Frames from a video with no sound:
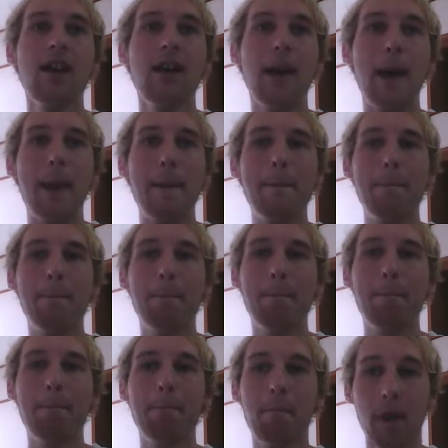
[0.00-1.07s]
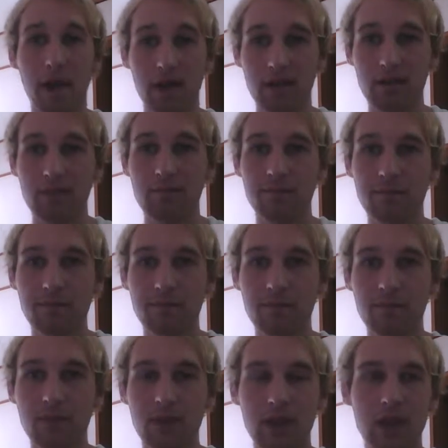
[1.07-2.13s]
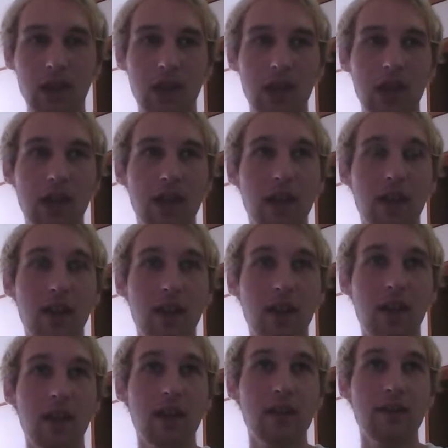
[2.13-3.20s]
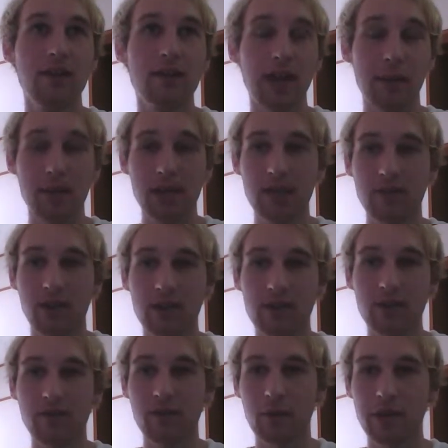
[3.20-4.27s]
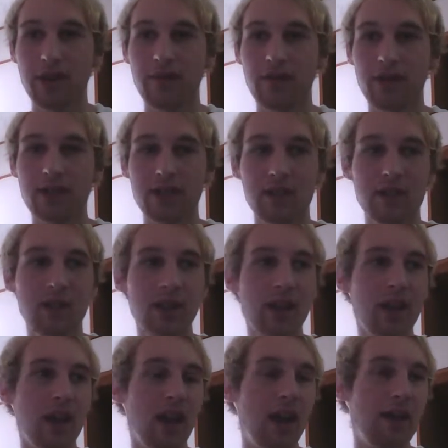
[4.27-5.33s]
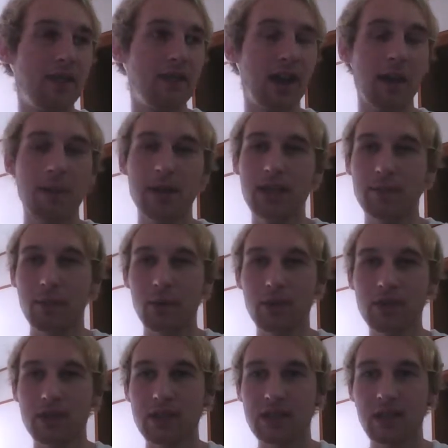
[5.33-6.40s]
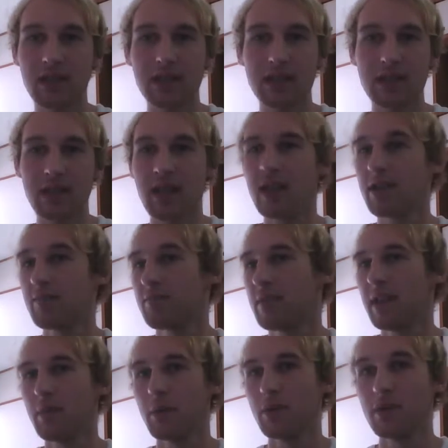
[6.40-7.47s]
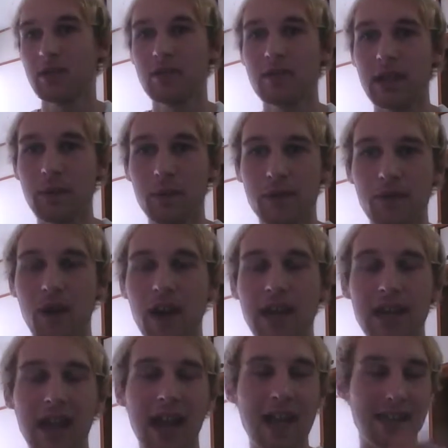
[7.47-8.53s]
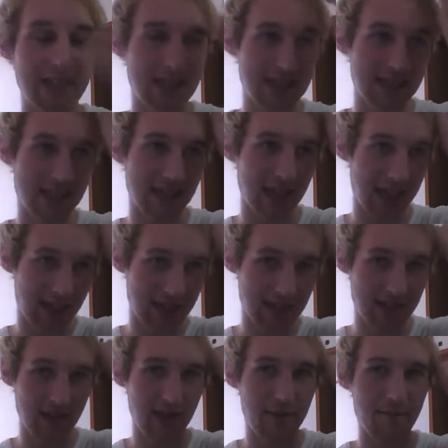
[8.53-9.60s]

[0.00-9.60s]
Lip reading: But the Japanese version, for whatever reason, the Japanese board decided that it was fine as is, and